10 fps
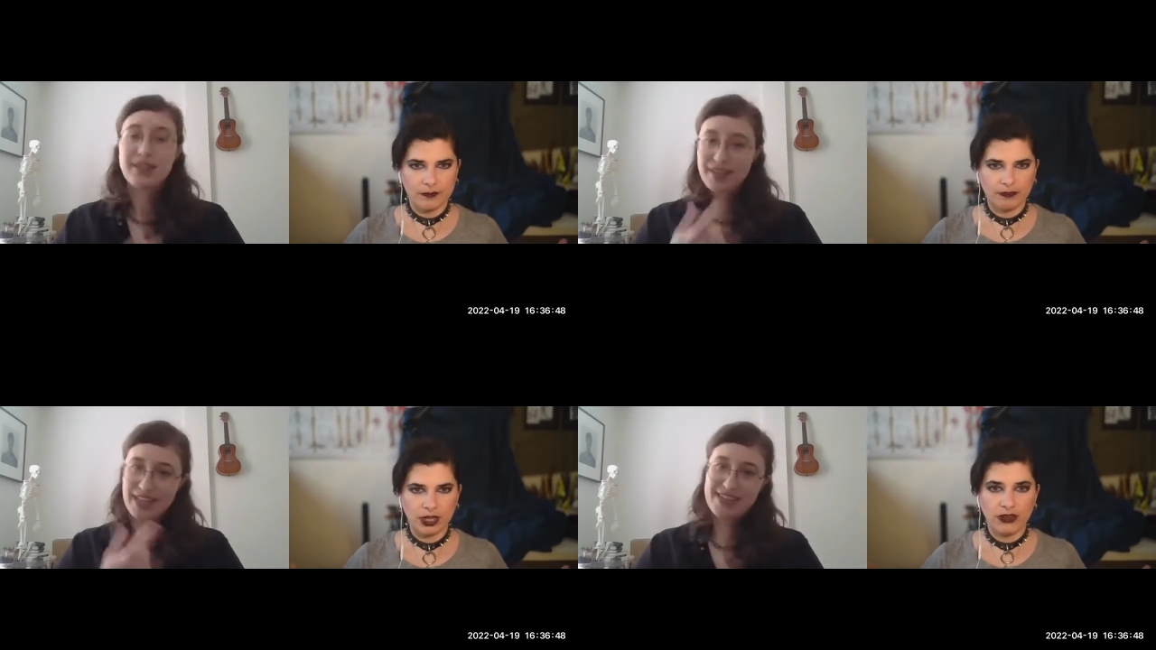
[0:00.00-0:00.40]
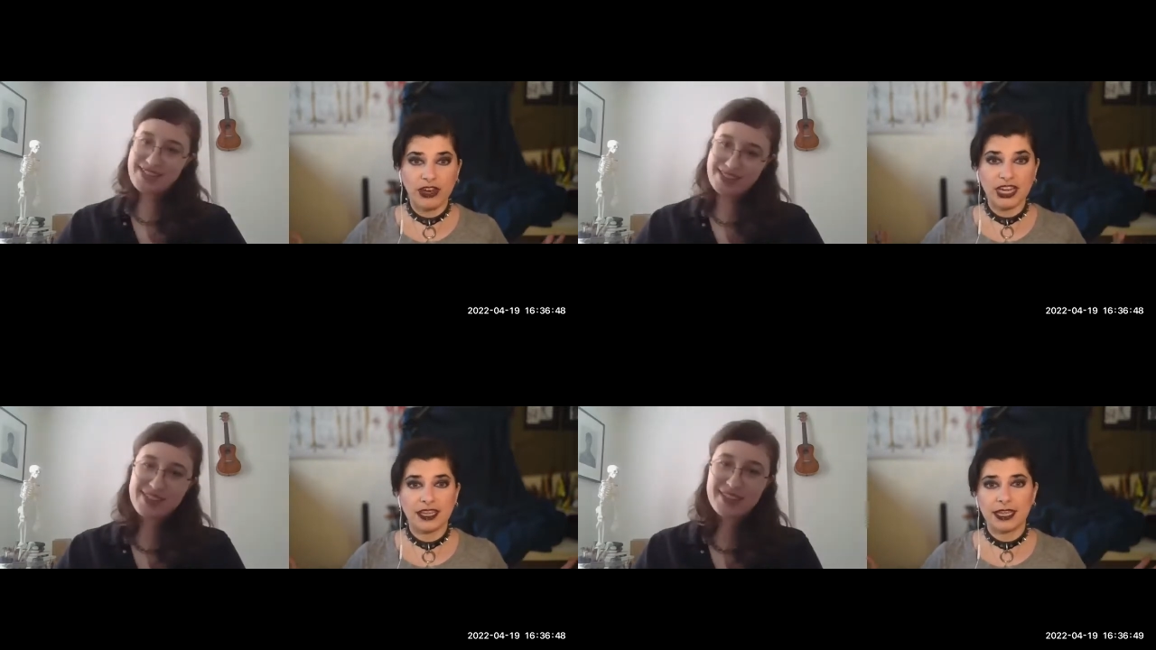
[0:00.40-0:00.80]
Speaker 1: Yes. If
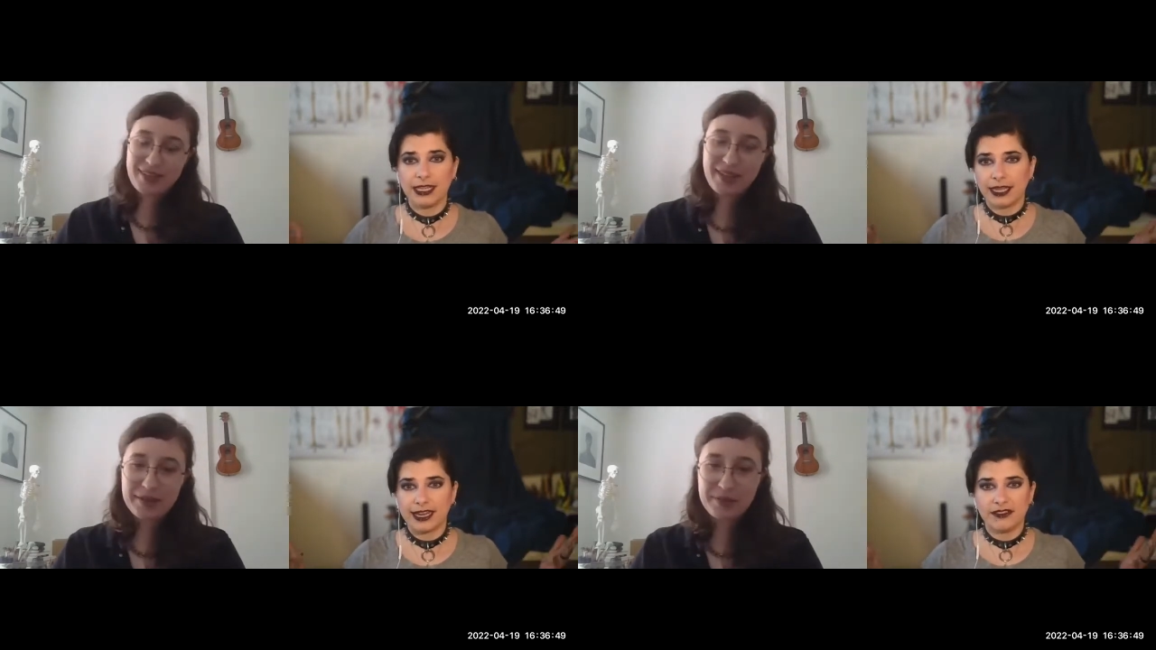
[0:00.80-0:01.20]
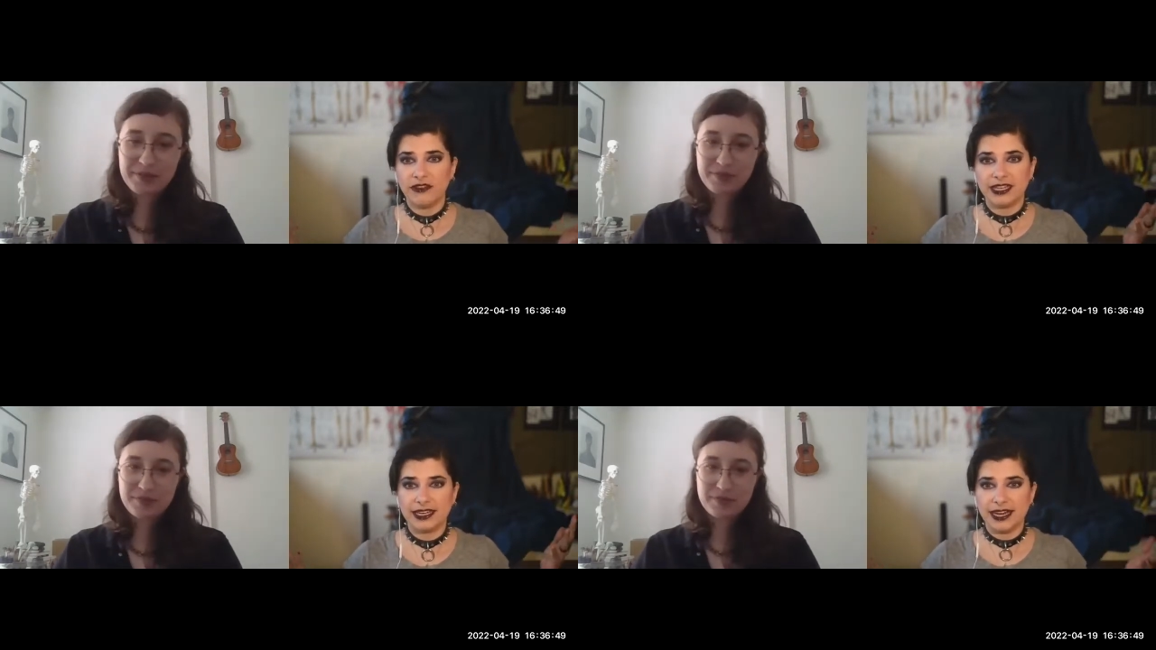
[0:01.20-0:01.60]
anything, he like yeah.
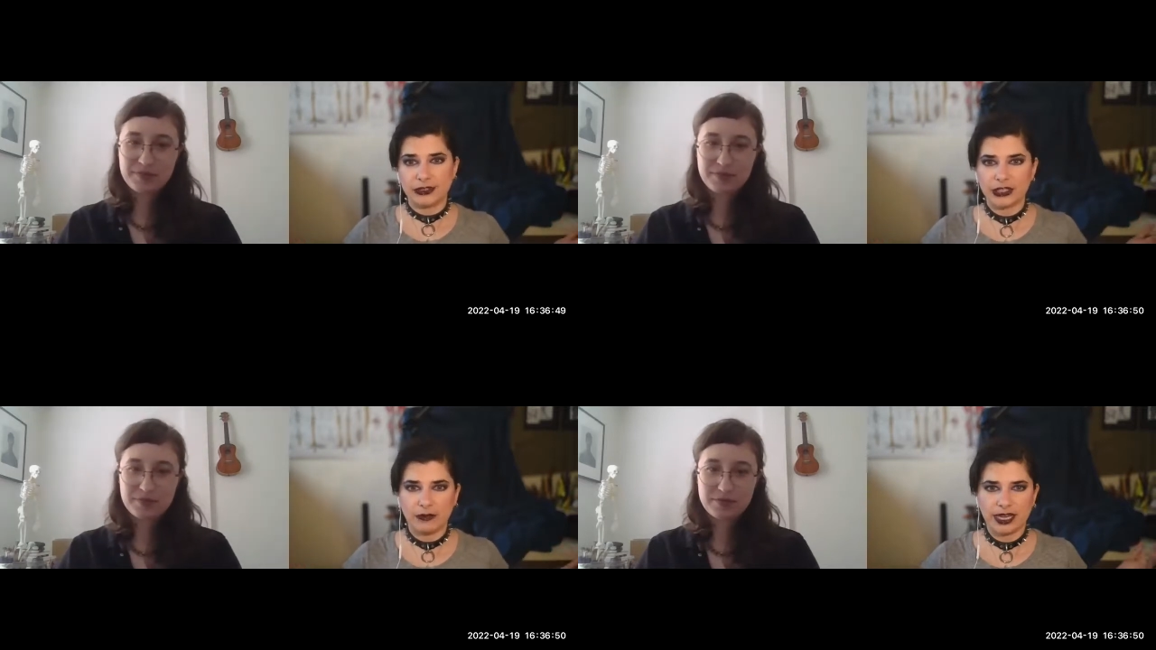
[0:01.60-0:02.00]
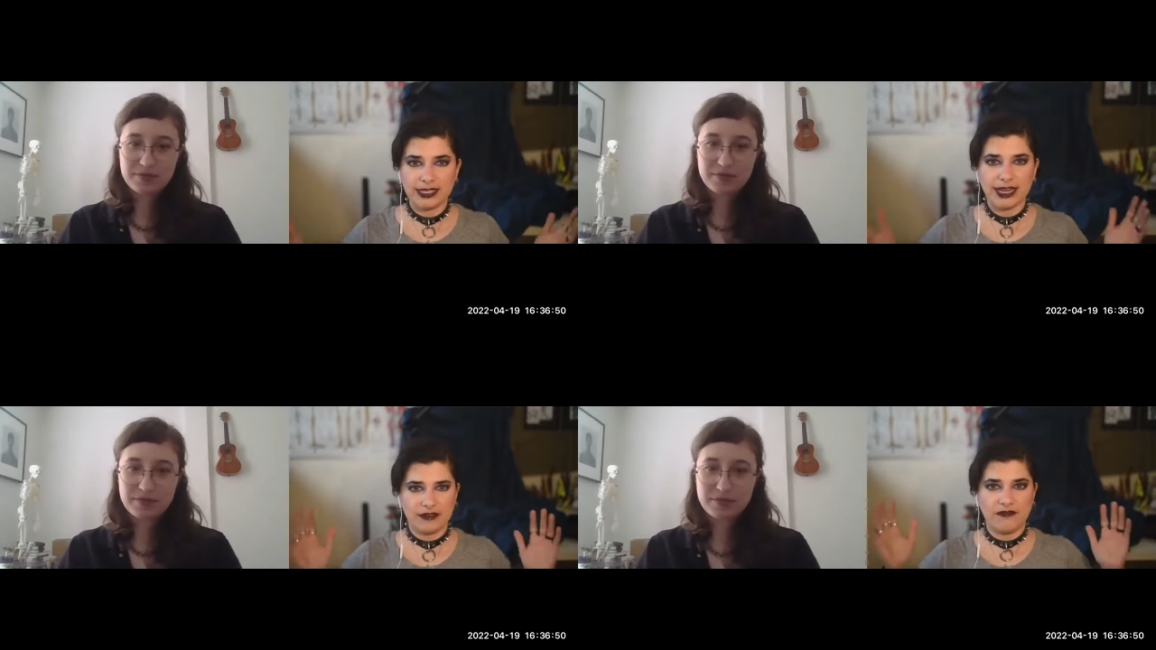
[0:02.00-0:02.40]
invented it or something. He's
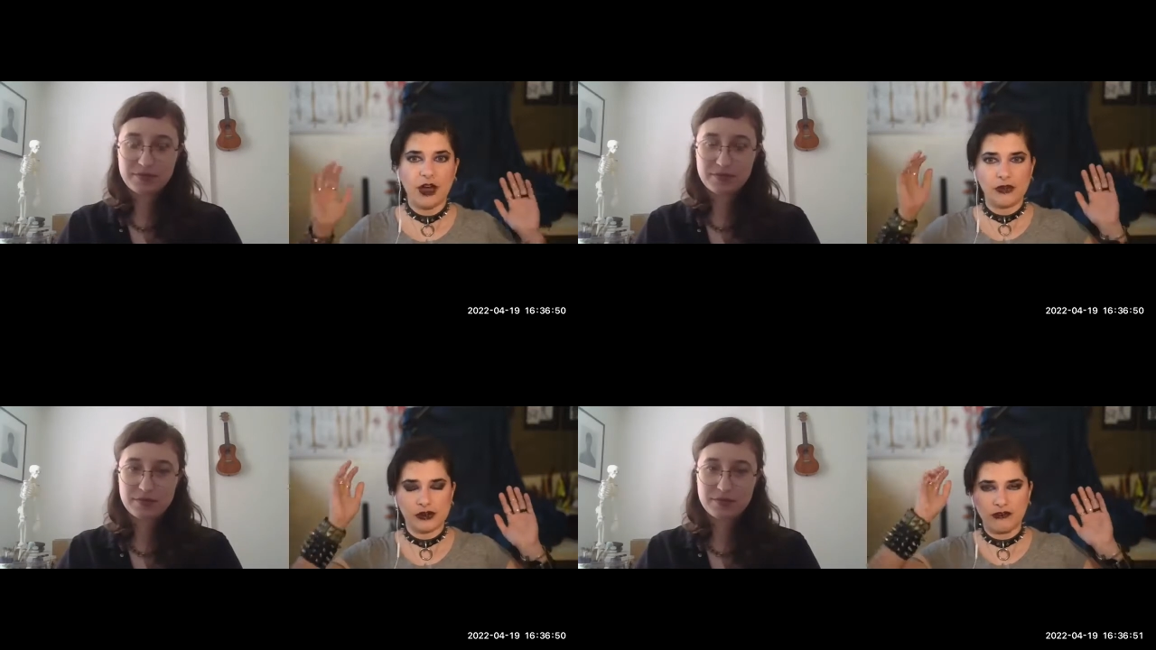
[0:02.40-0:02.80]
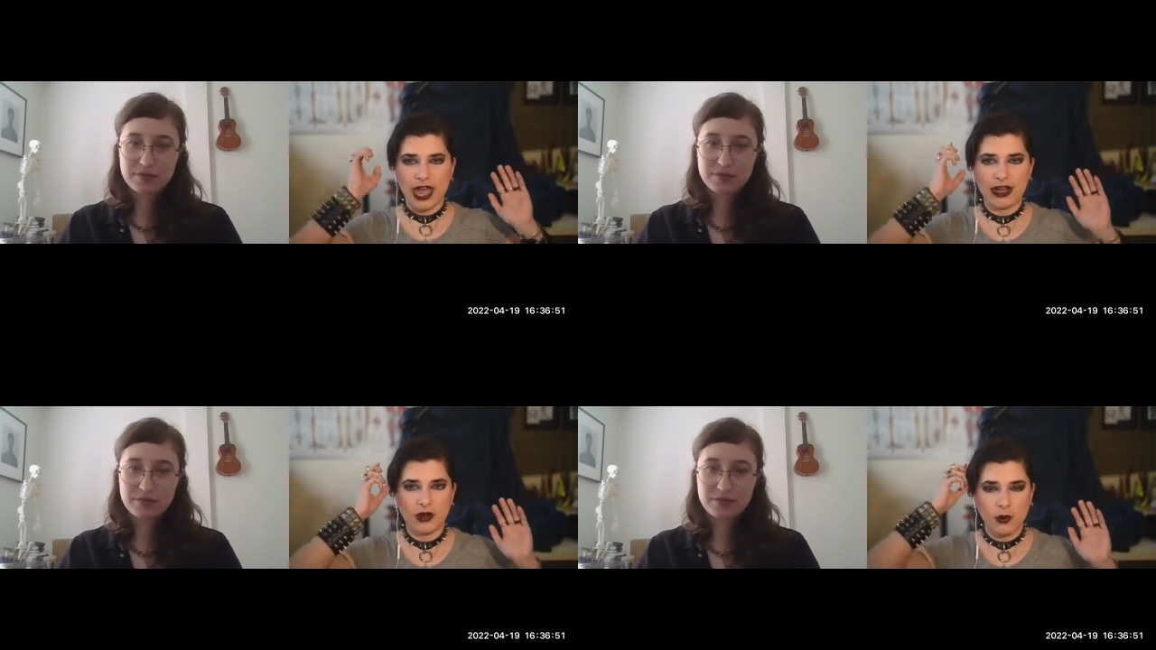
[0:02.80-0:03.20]
like the father of
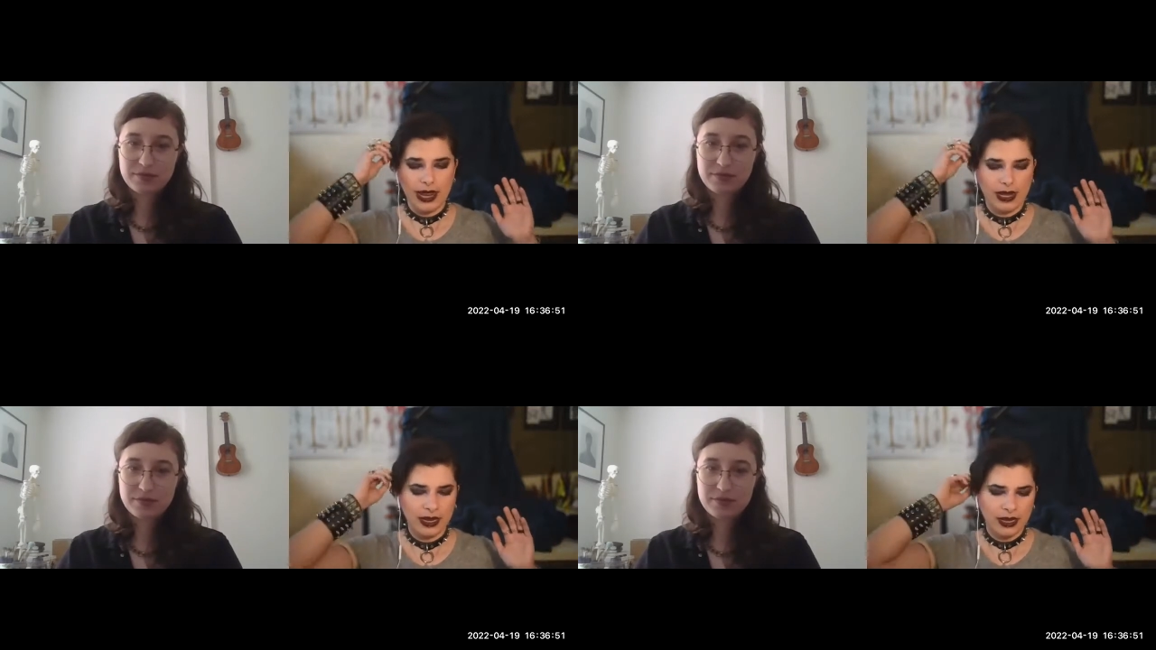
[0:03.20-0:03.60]
that in a way.